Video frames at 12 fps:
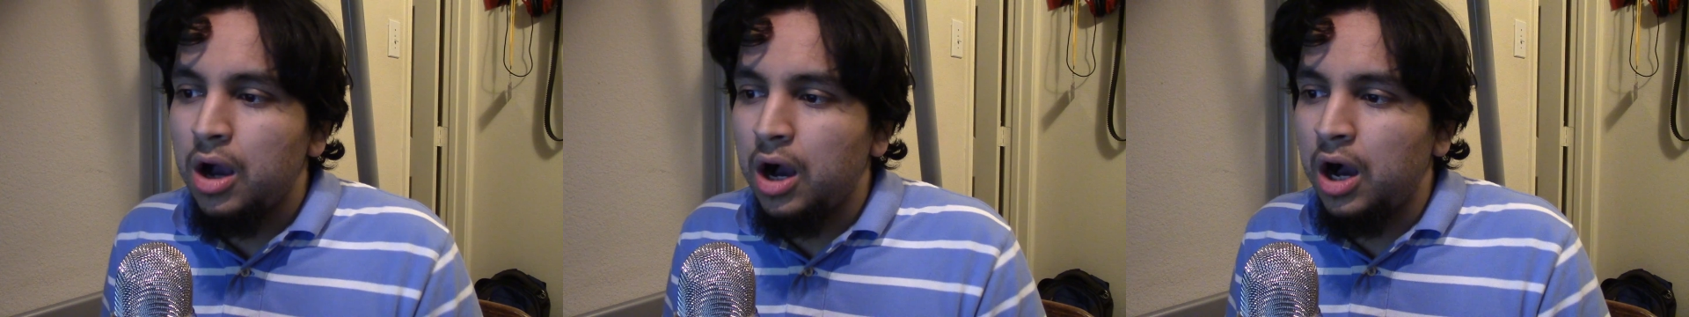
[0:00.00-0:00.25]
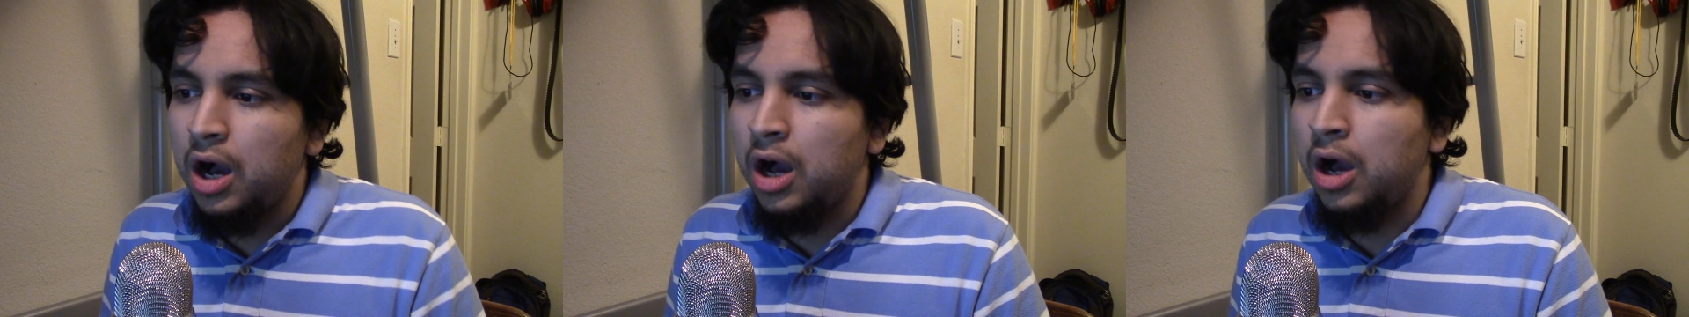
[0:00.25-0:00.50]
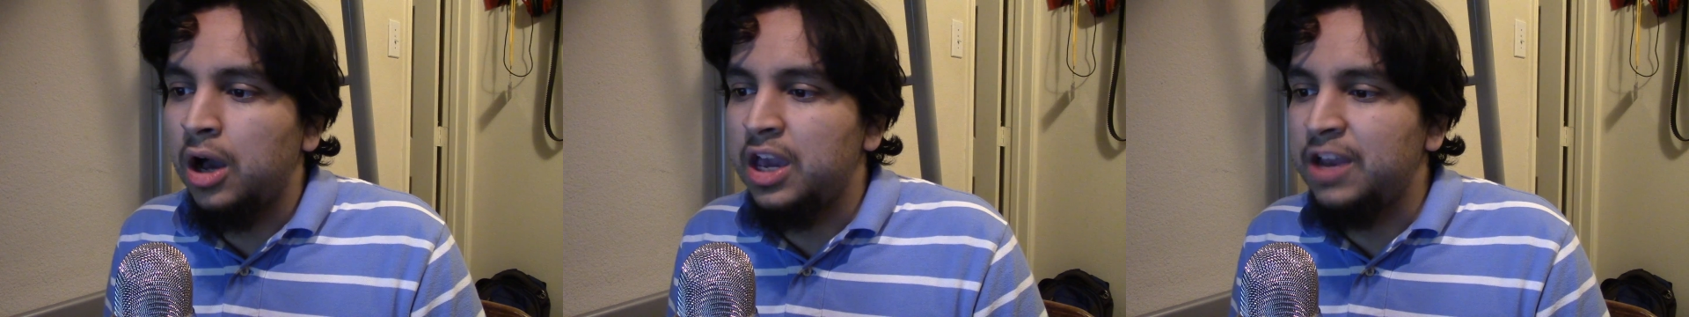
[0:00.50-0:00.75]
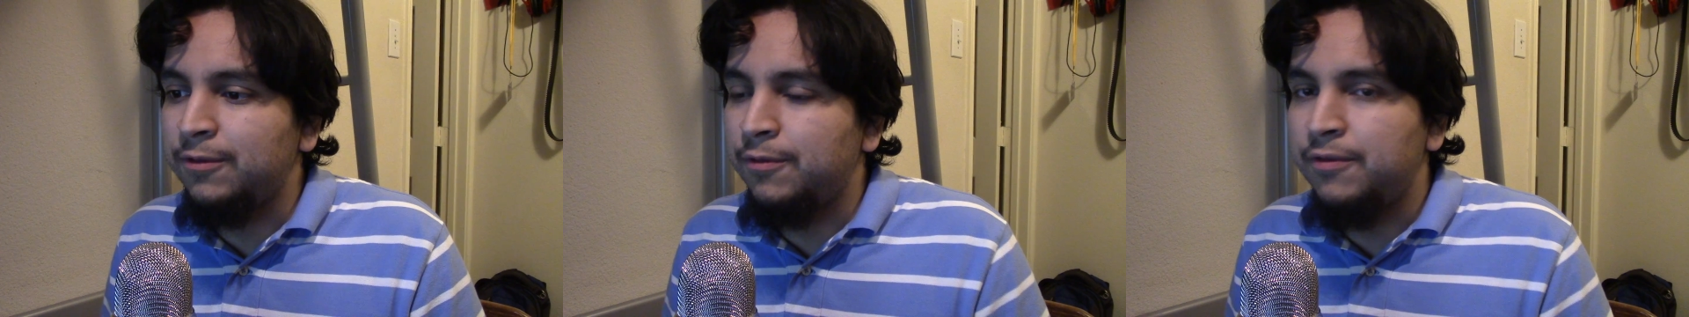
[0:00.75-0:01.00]

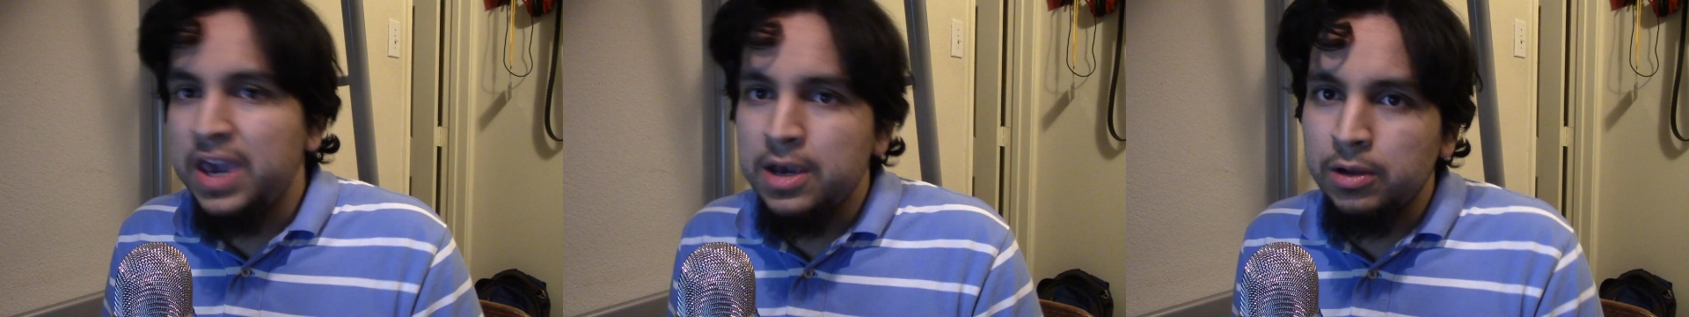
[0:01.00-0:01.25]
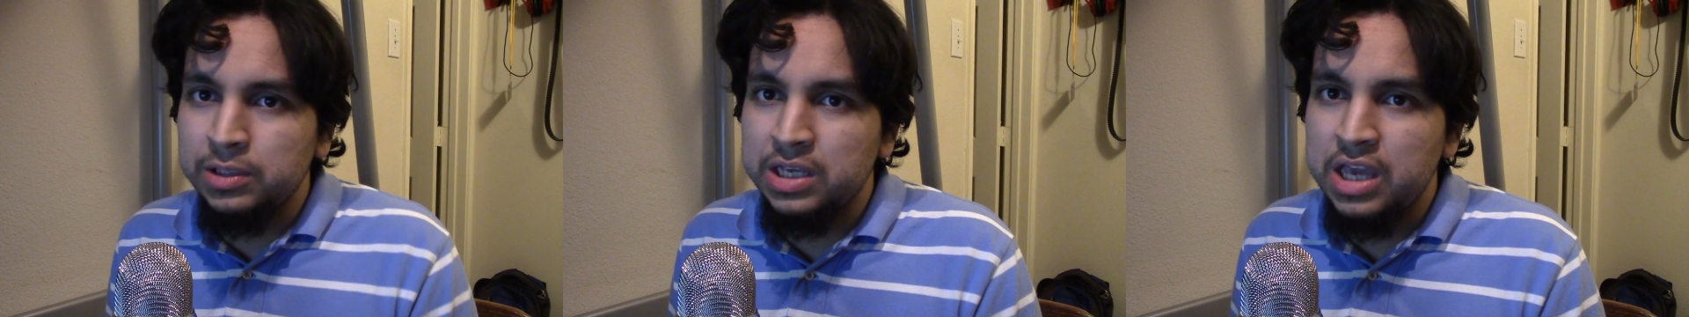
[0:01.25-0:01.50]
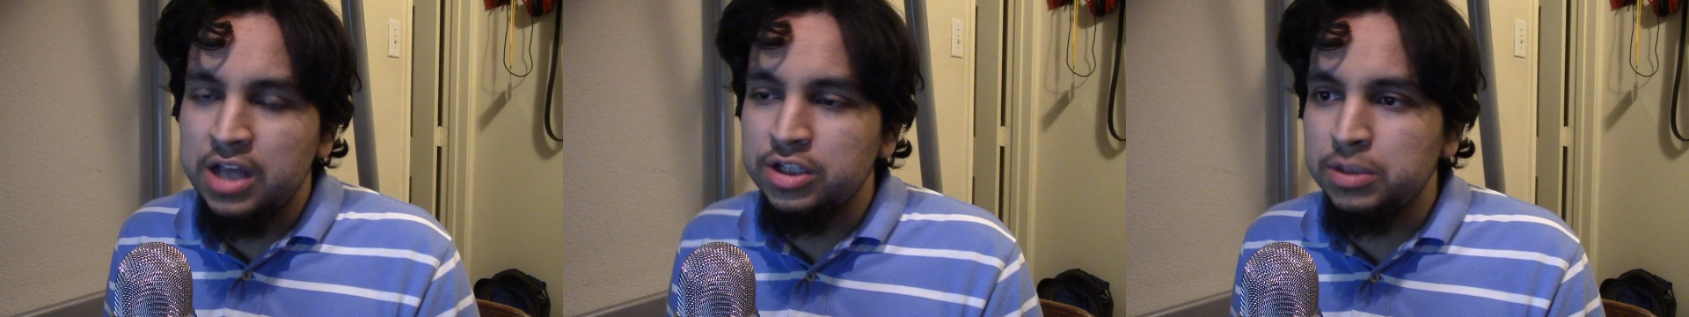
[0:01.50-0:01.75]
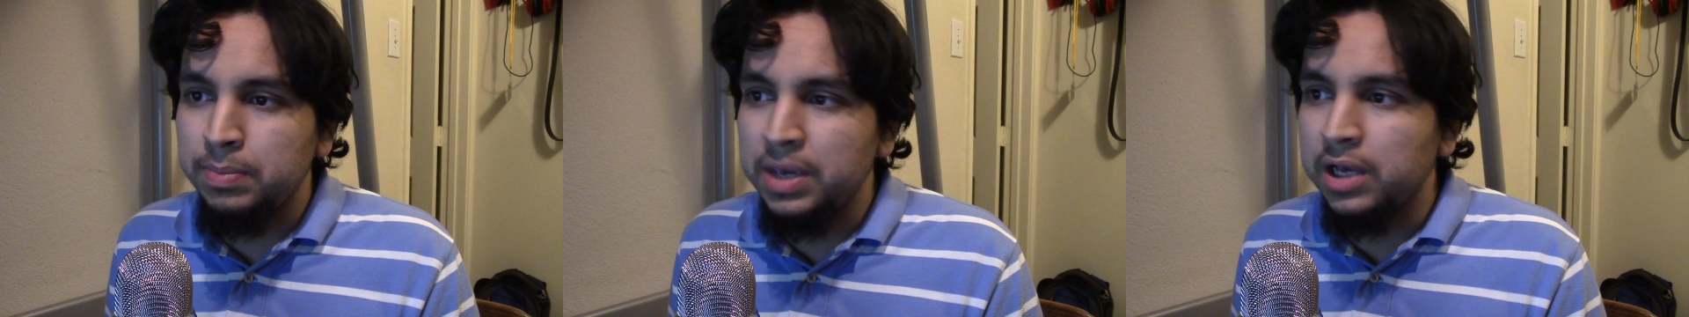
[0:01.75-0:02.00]
It failed
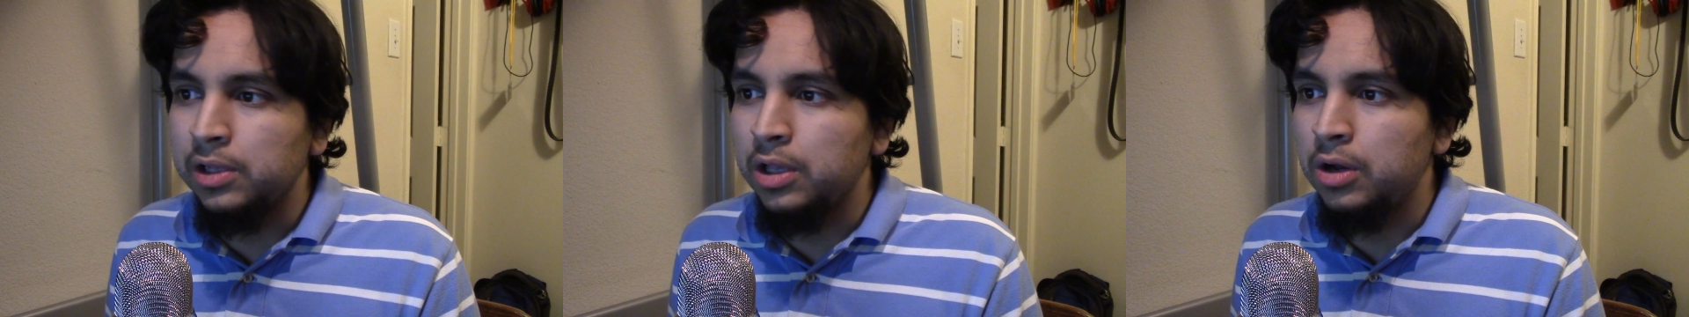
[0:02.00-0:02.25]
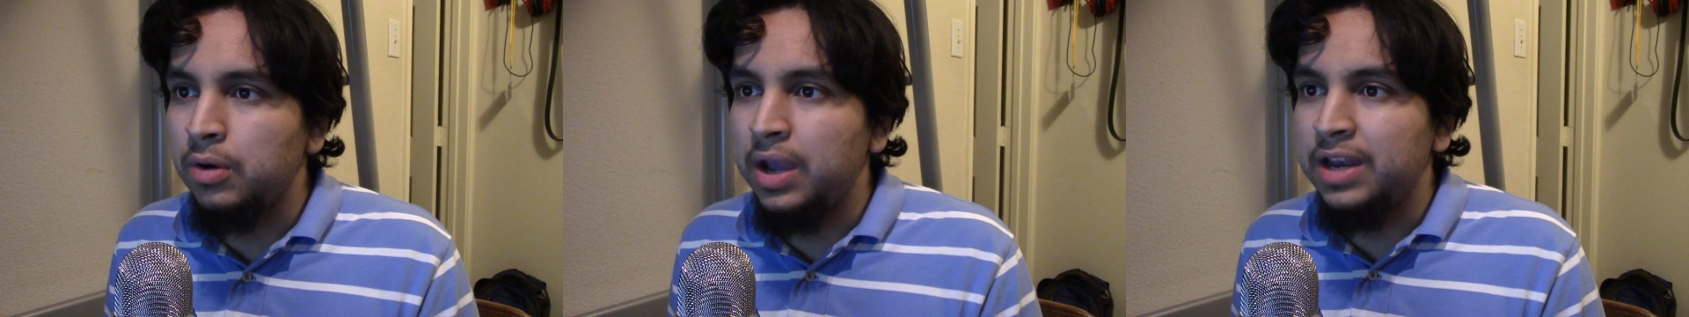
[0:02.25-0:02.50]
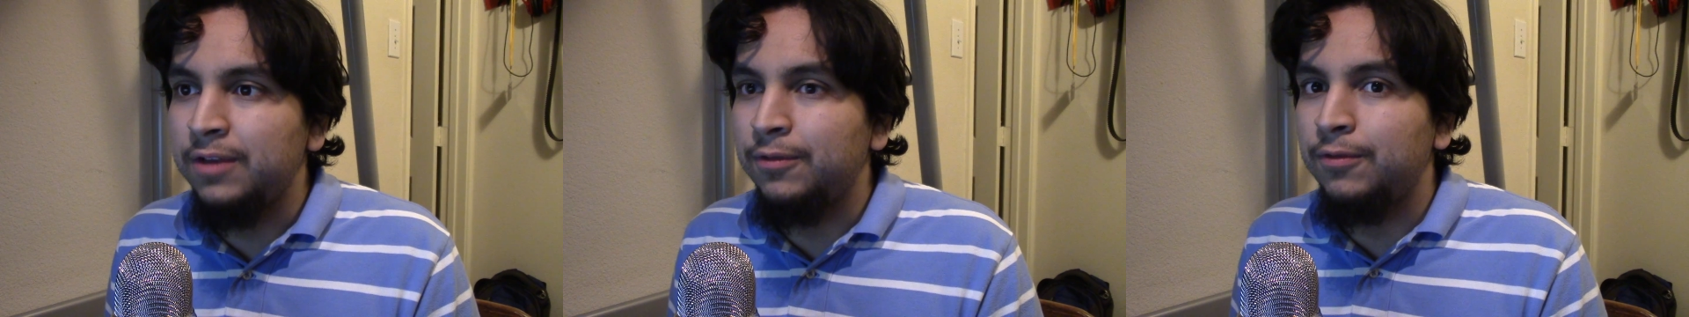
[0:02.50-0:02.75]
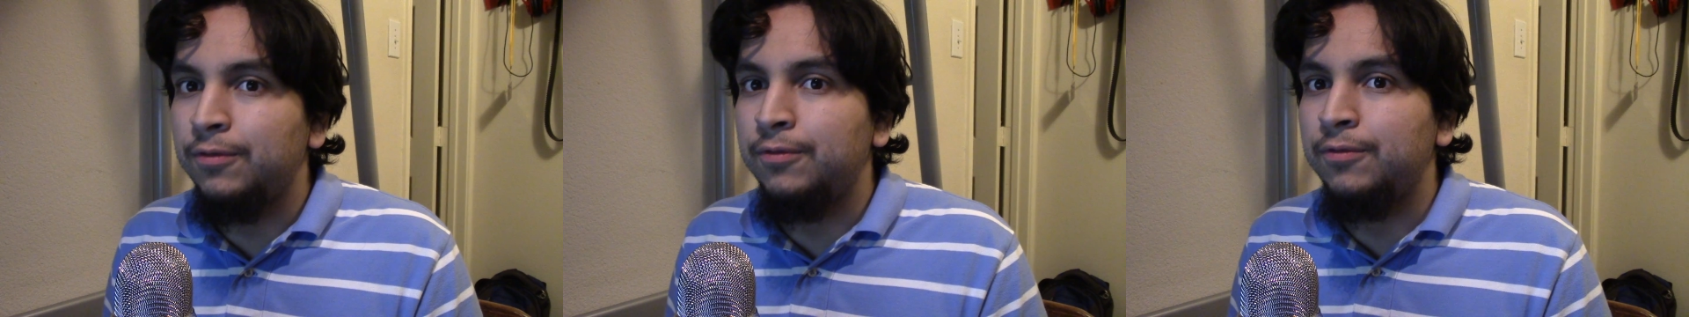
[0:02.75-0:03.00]
against Piccolo, and it
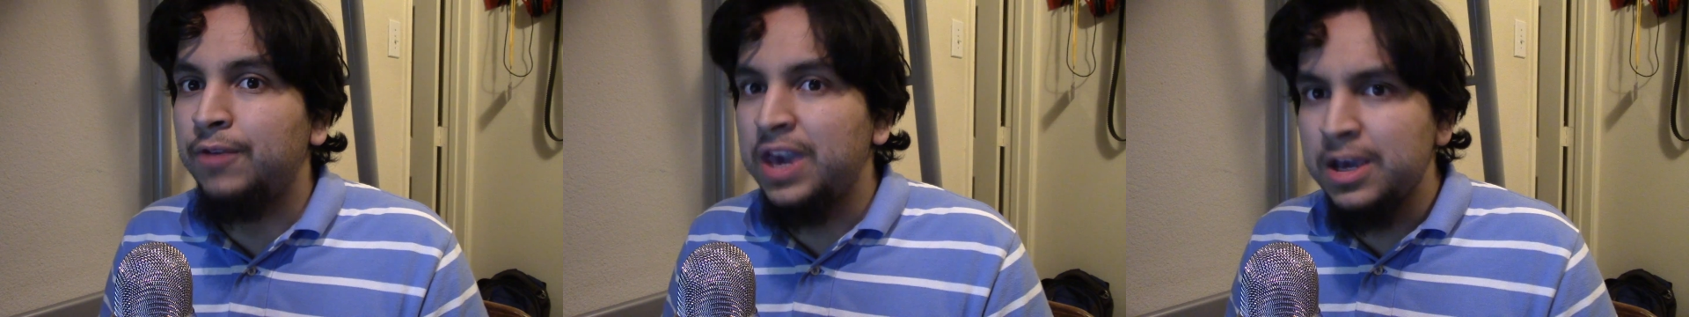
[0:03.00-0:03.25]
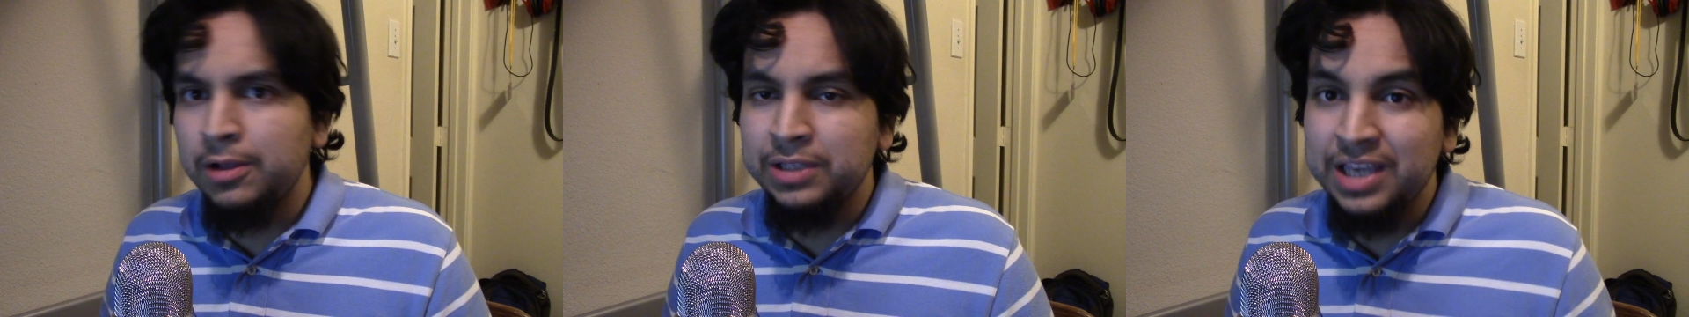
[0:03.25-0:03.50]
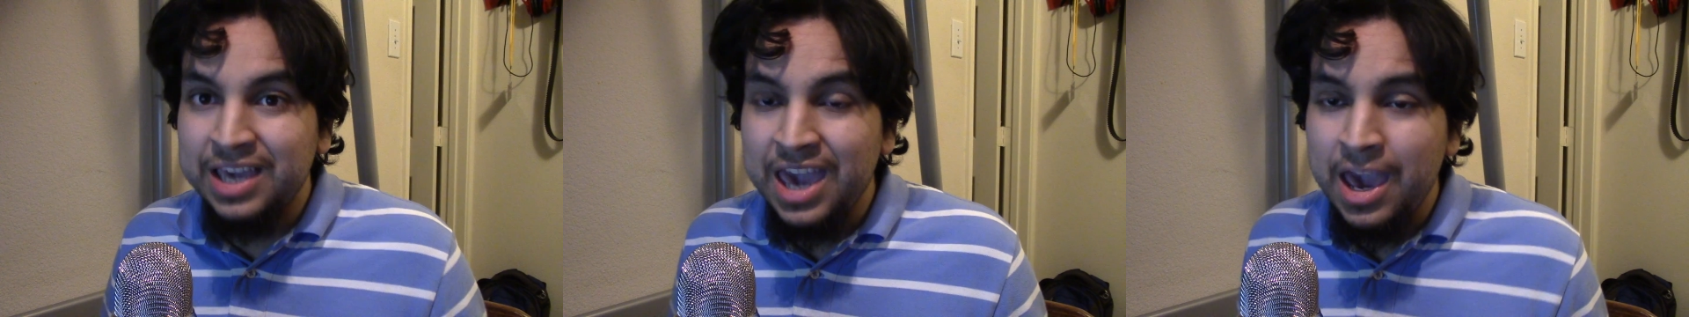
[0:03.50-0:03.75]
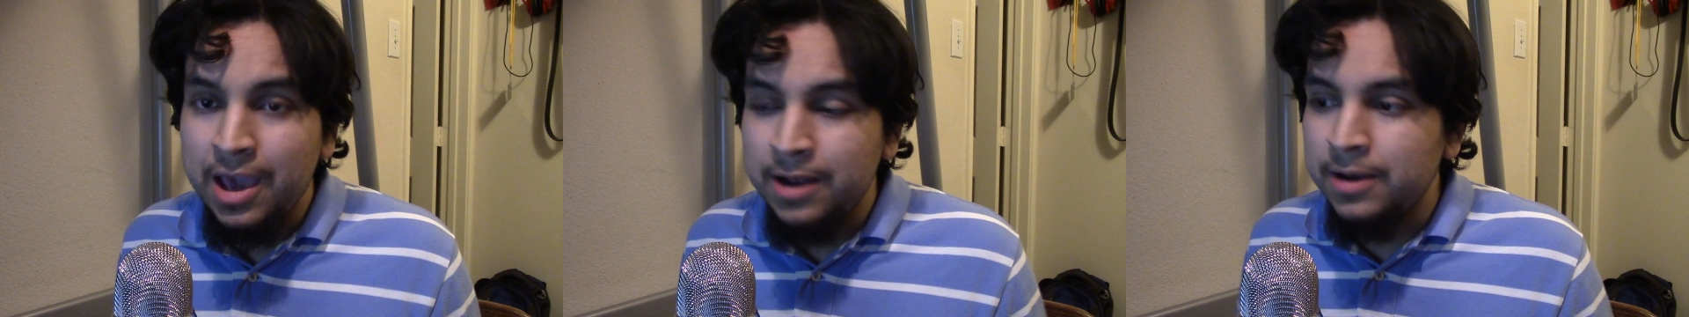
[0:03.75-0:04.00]
failed
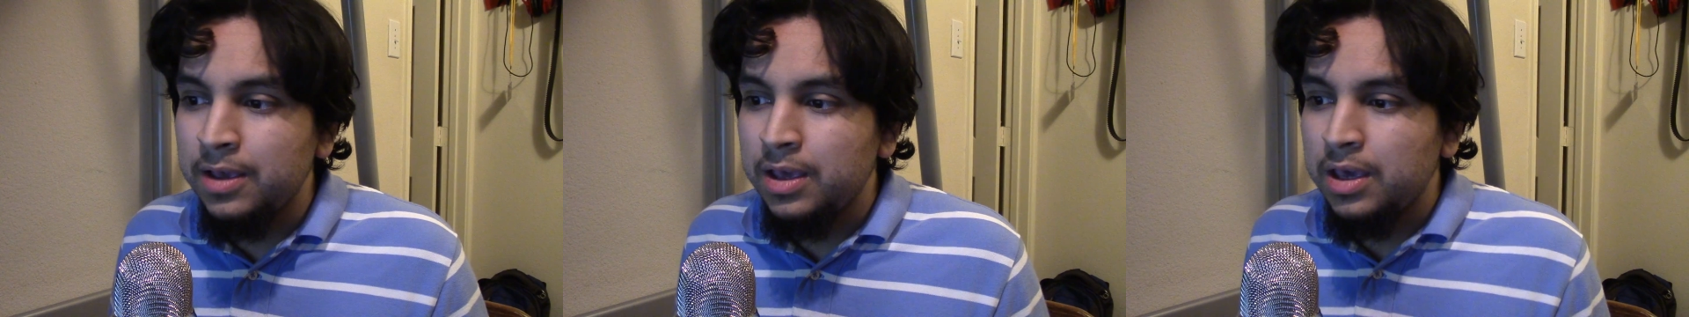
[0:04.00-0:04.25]
again